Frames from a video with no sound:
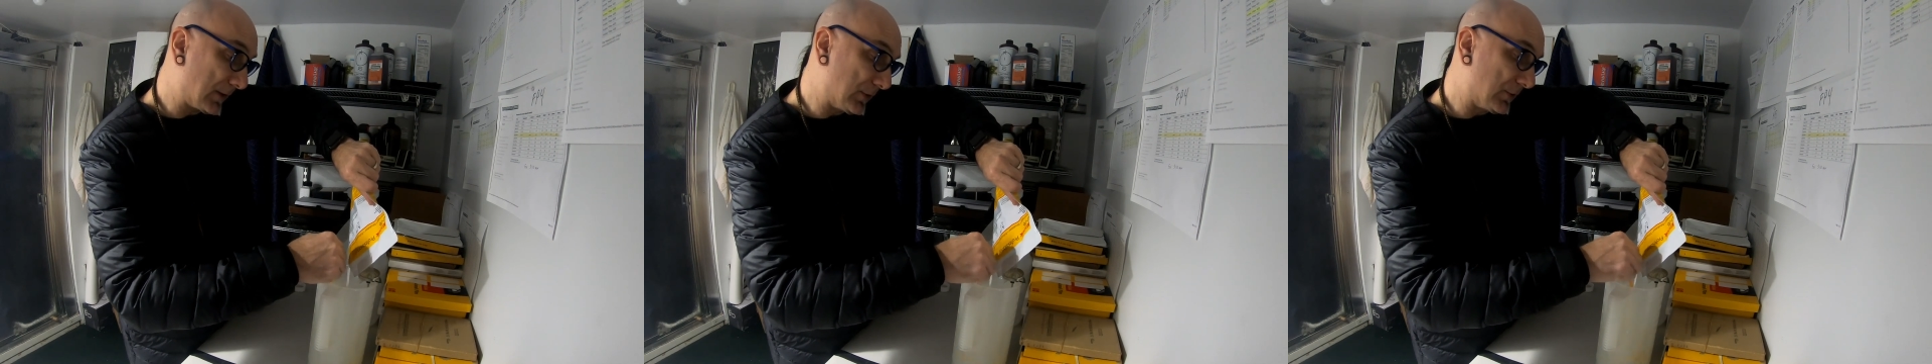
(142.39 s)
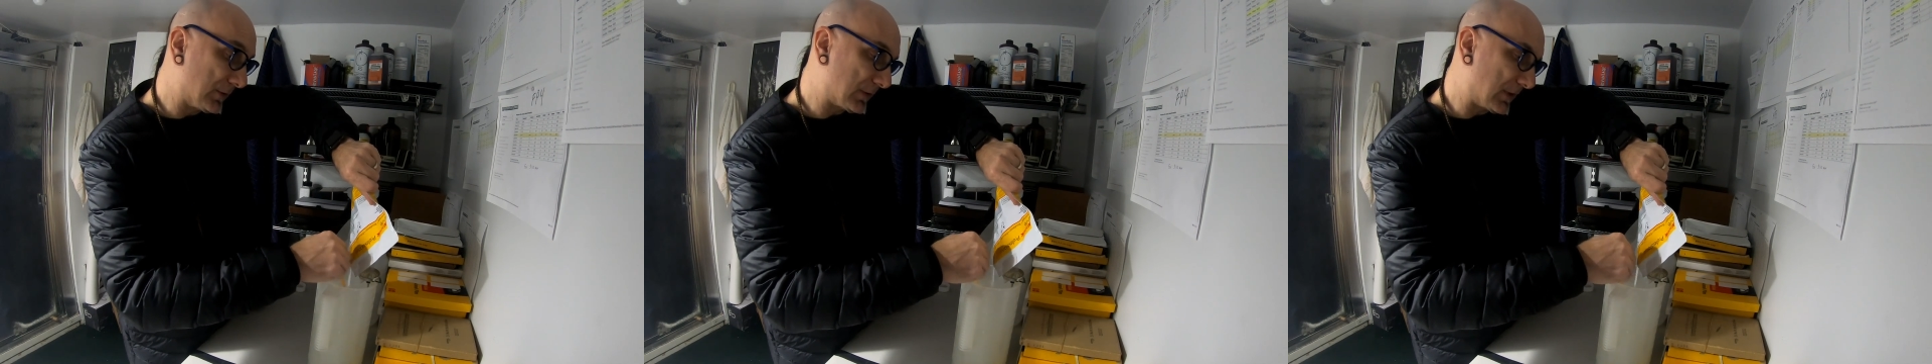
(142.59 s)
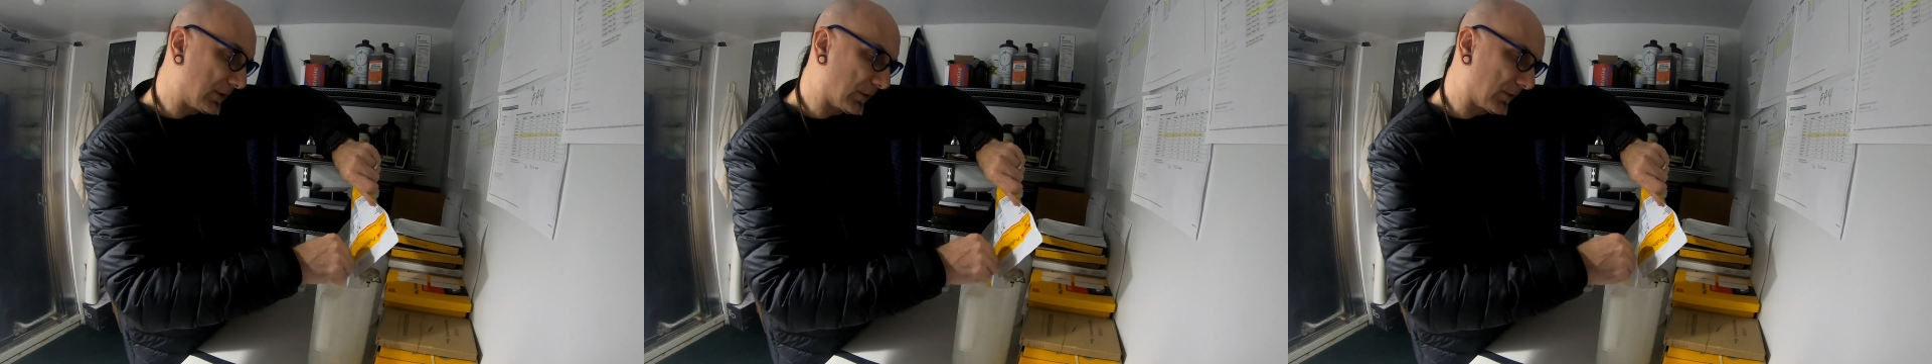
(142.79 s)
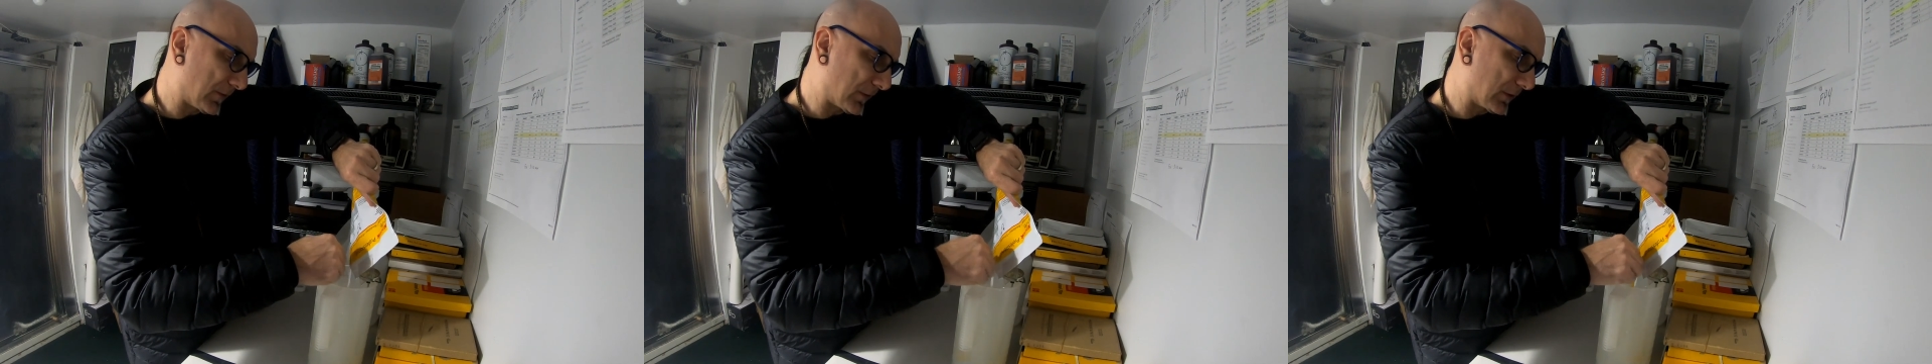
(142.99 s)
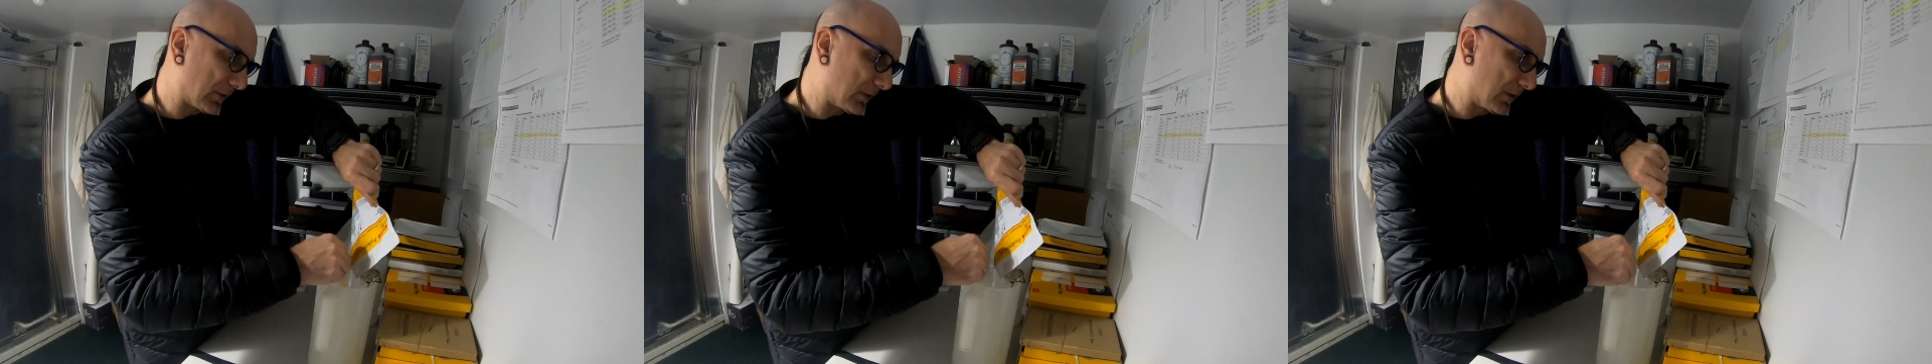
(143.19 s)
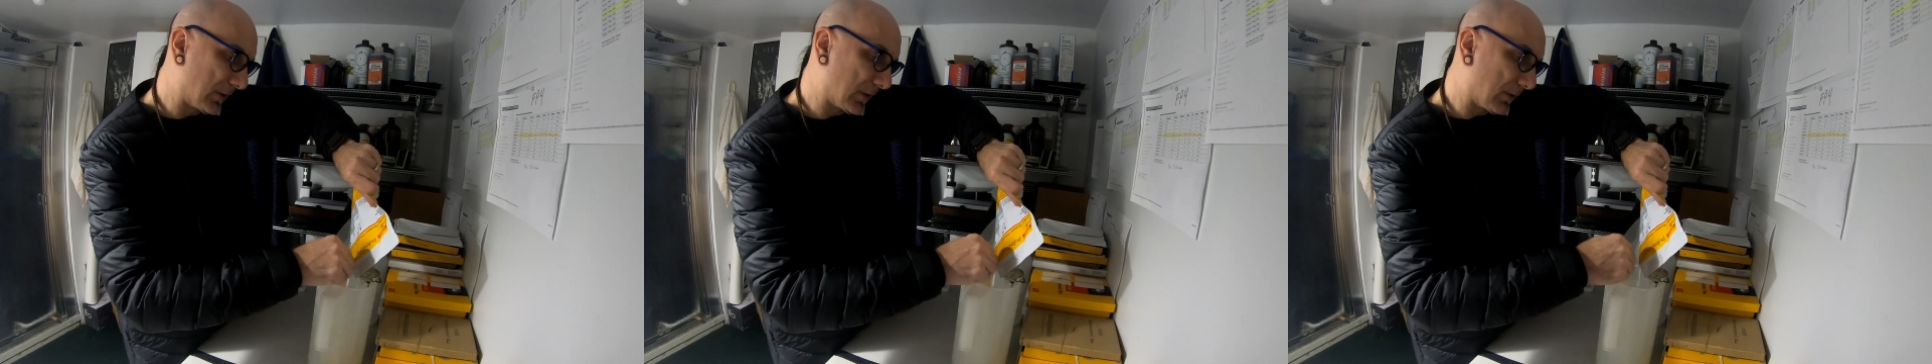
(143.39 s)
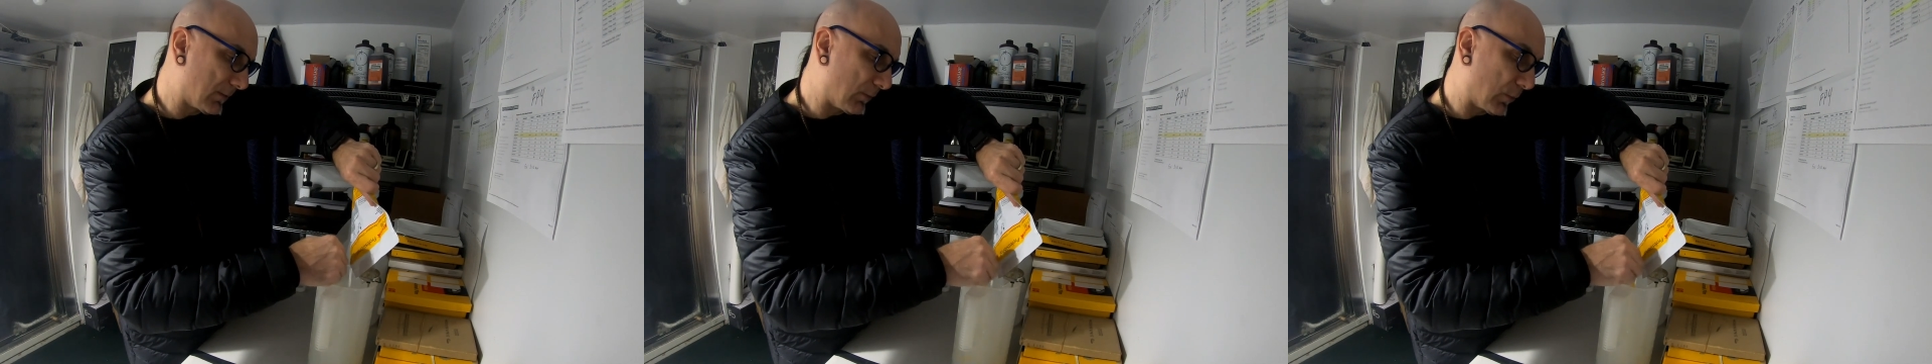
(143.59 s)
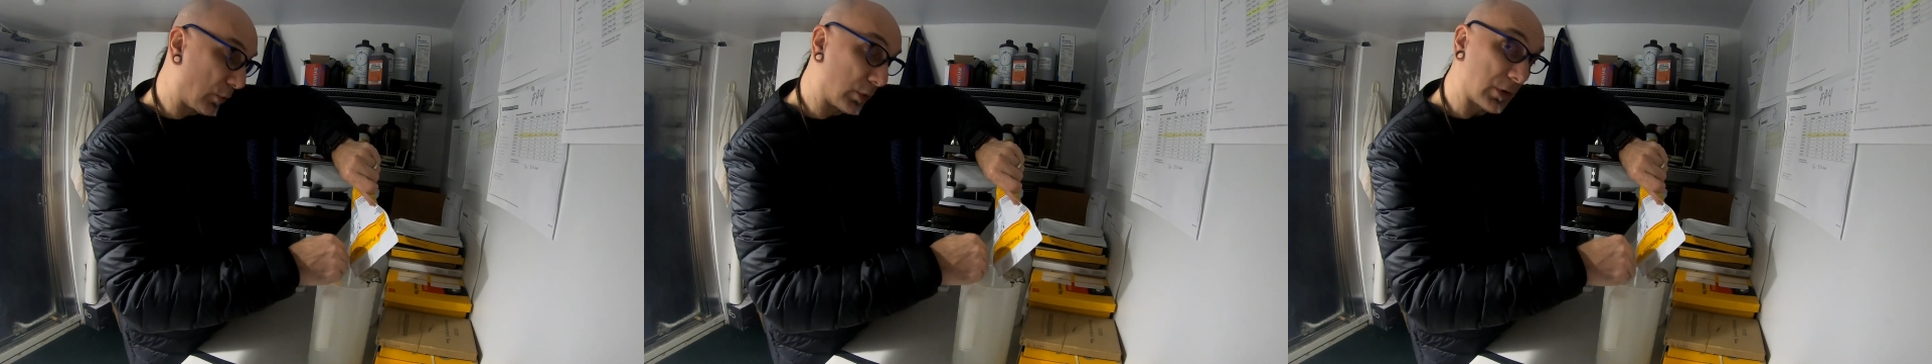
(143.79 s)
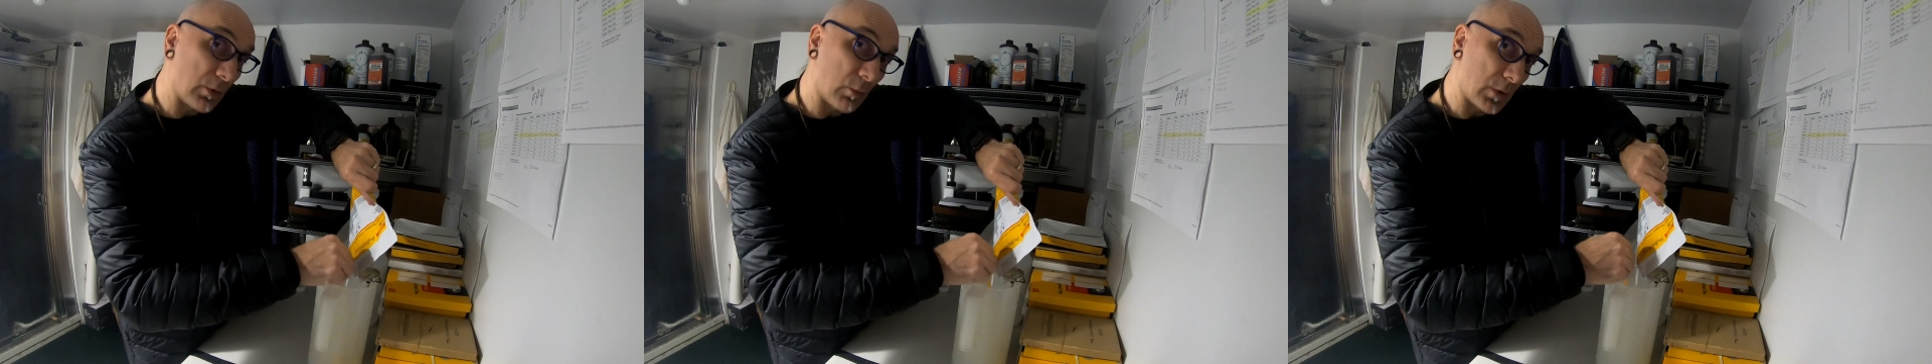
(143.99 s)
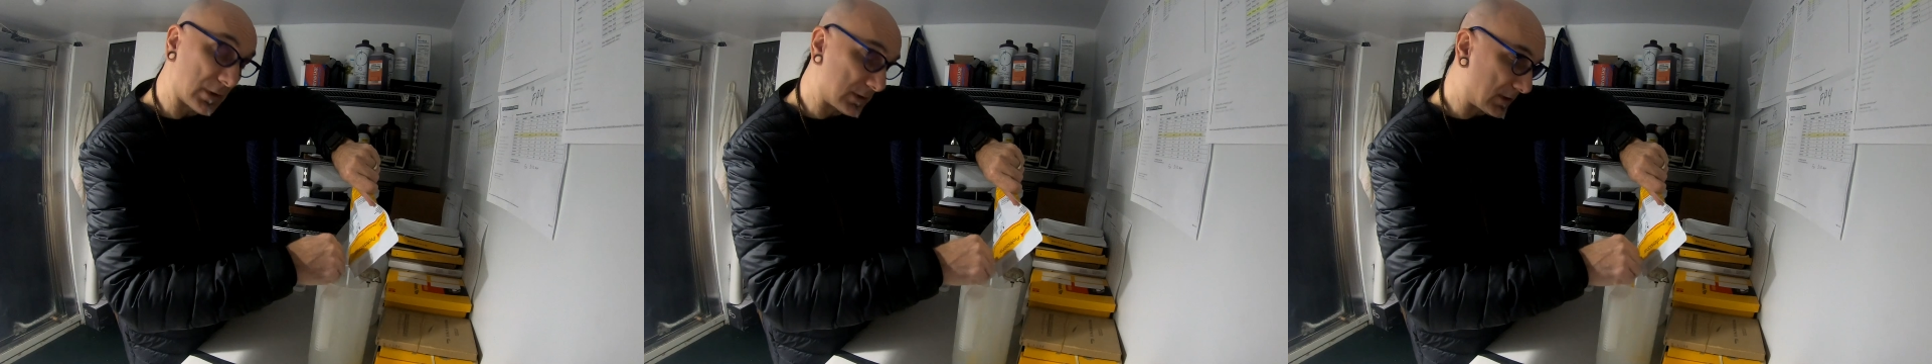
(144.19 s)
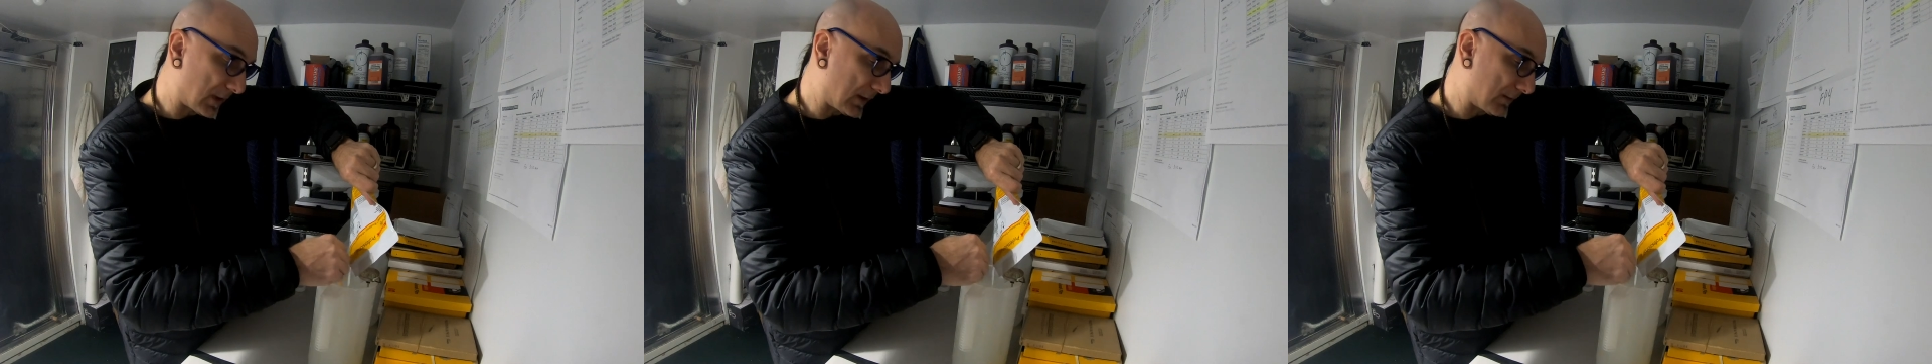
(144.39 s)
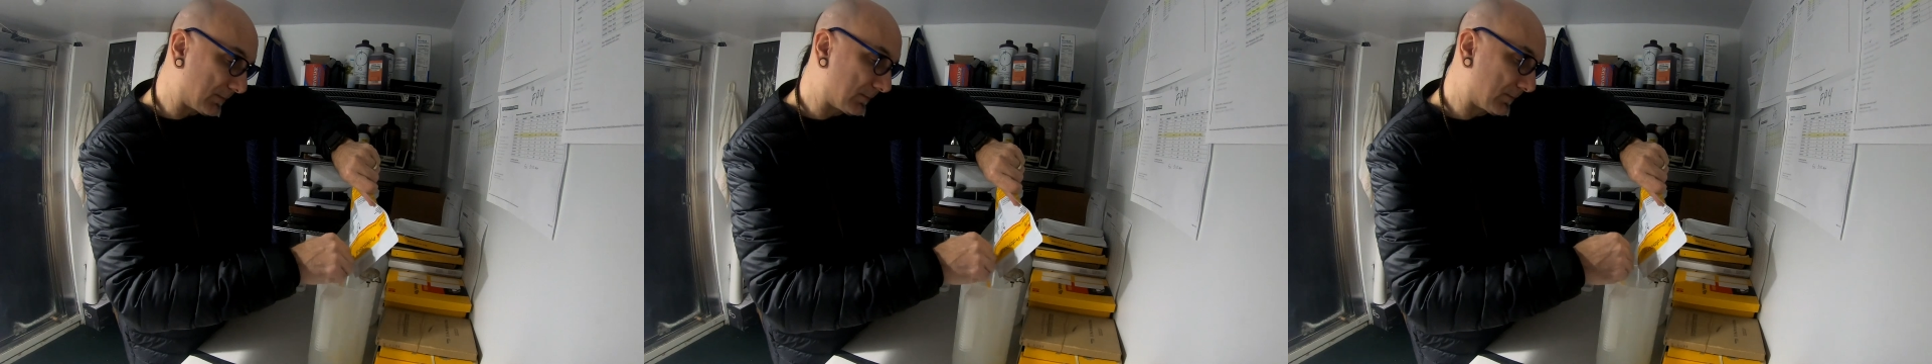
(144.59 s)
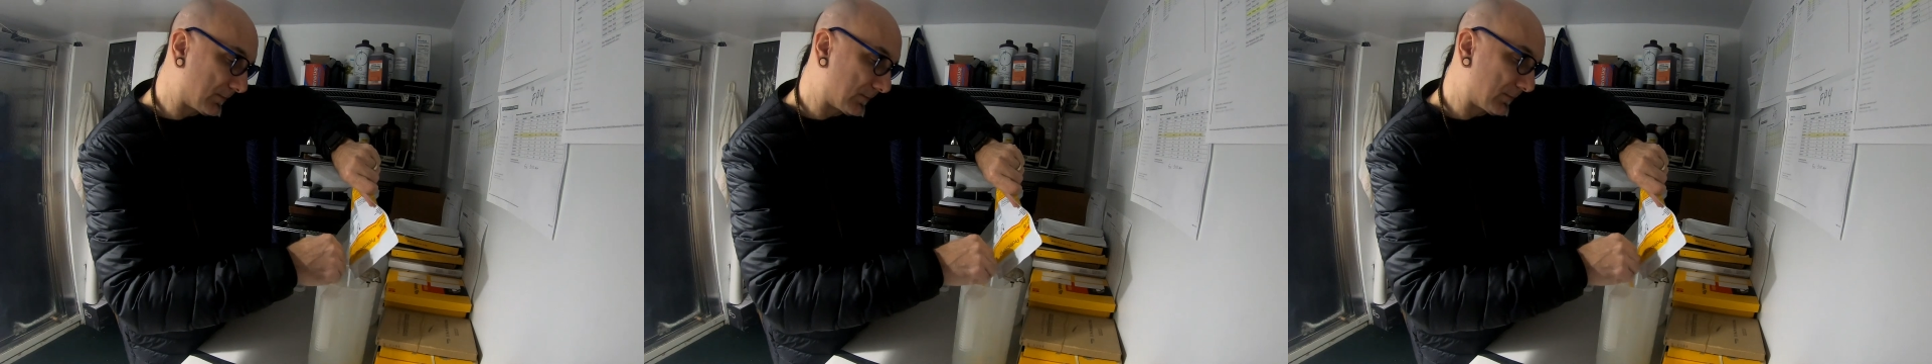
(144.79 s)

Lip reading: used the Ilford more than one time,